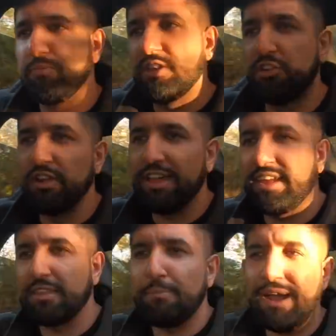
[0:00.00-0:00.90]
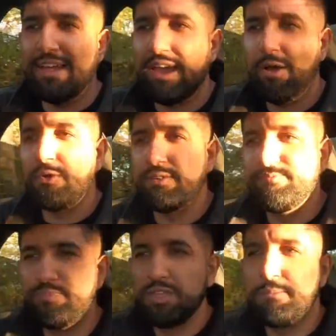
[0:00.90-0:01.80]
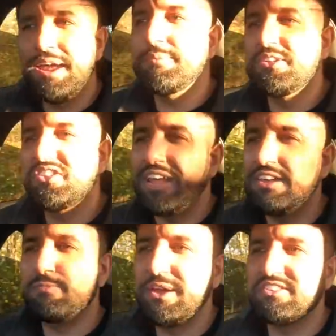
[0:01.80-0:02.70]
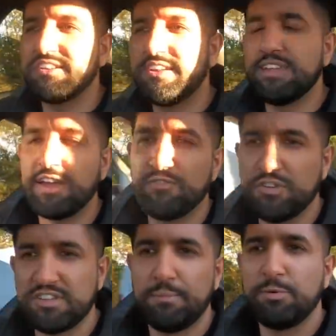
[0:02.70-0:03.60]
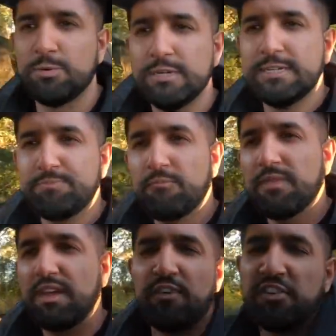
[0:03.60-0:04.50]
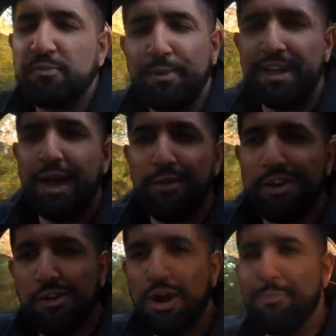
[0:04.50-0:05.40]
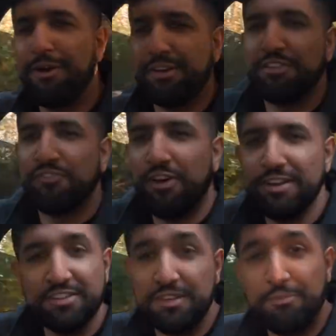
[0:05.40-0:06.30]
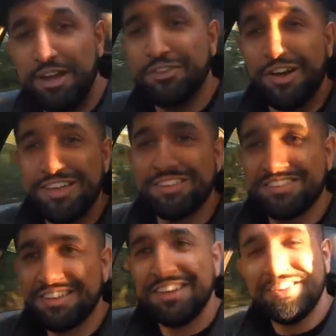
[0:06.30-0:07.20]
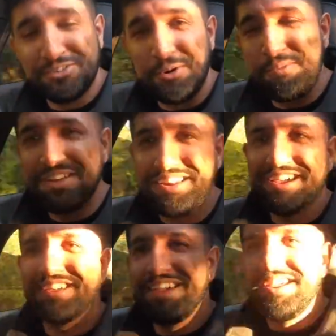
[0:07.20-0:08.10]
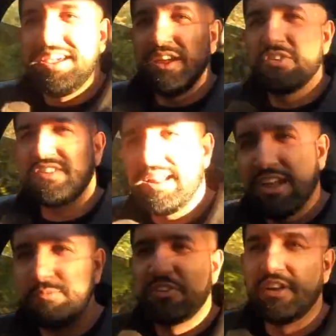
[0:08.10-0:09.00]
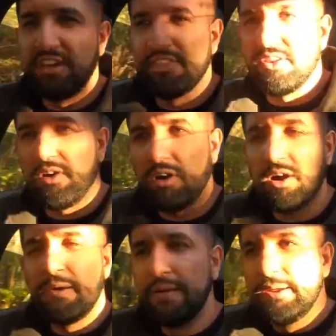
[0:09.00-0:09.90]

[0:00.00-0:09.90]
You know, like get the back out and make mistakes basically. Like for example, if I spin out in a car park, it's fine because they're my tires. Do you know what I mean? Like, it just allows me to learn the car.